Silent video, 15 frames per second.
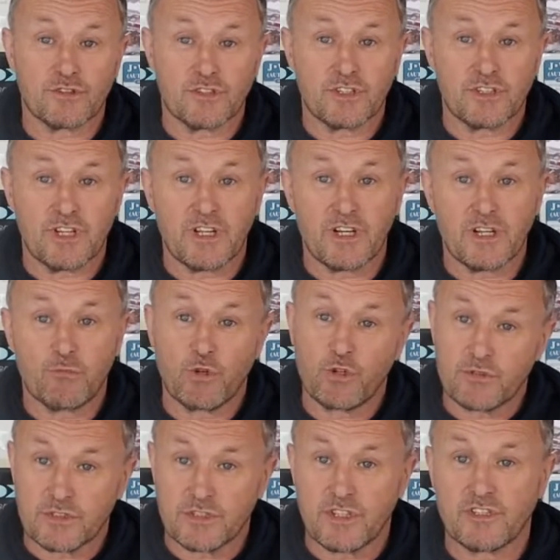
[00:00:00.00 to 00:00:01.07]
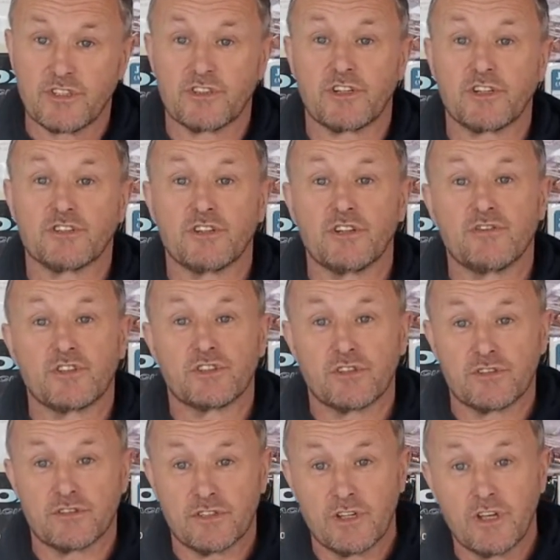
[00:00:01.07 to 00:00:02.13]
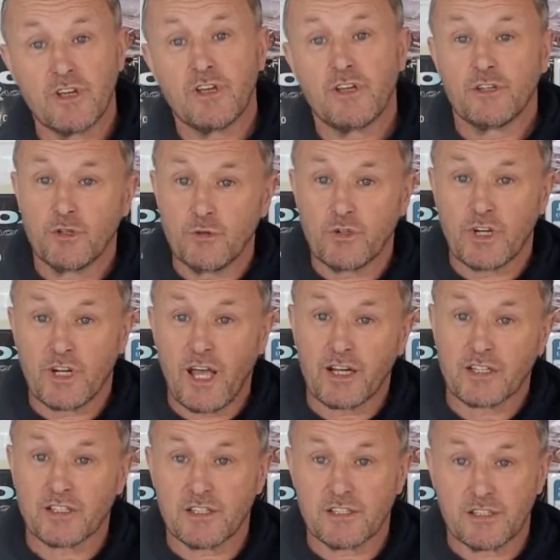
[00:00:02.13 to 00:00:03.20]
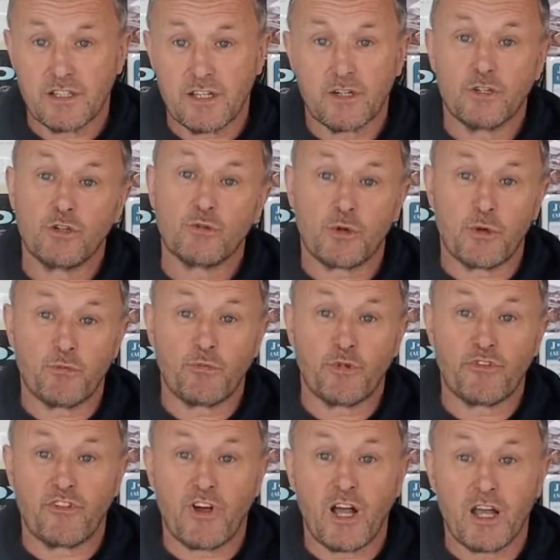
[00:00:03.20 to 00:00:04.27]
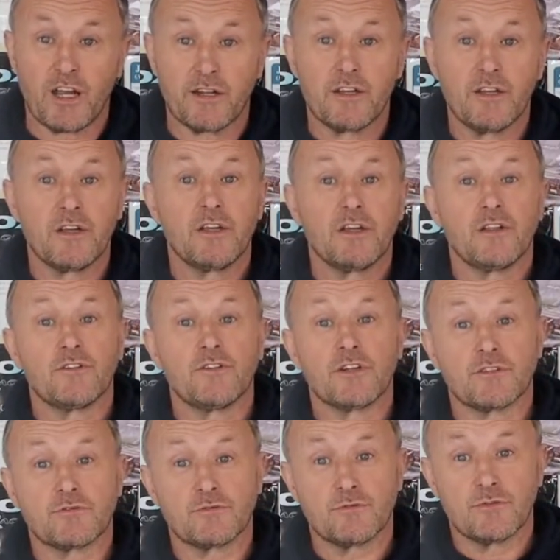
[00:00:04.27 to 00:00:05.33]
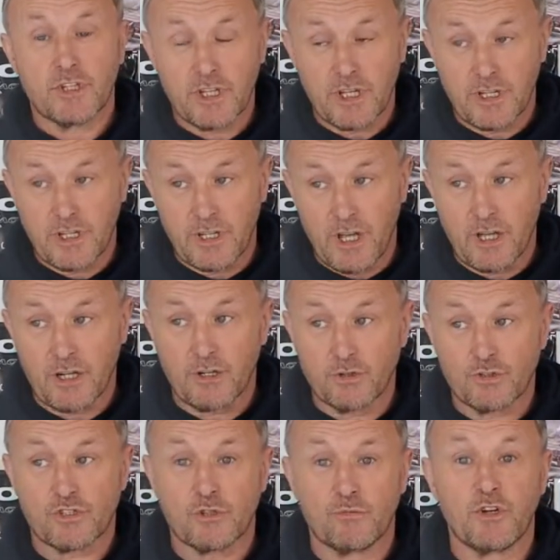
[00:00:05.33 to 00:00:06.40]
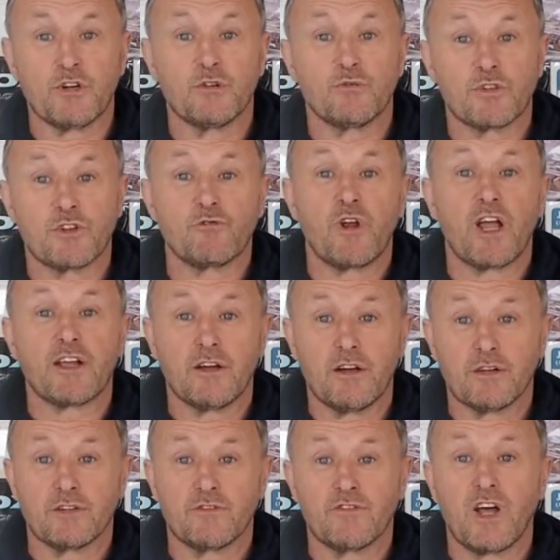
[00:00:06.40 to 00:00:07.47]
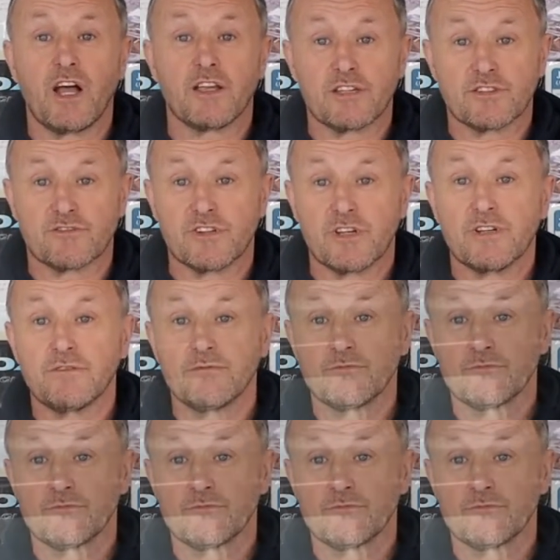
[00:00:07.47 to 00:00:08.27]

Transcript: to the dealer. But with Digital Service History, you can access it and you can provide the customer with a record of that history.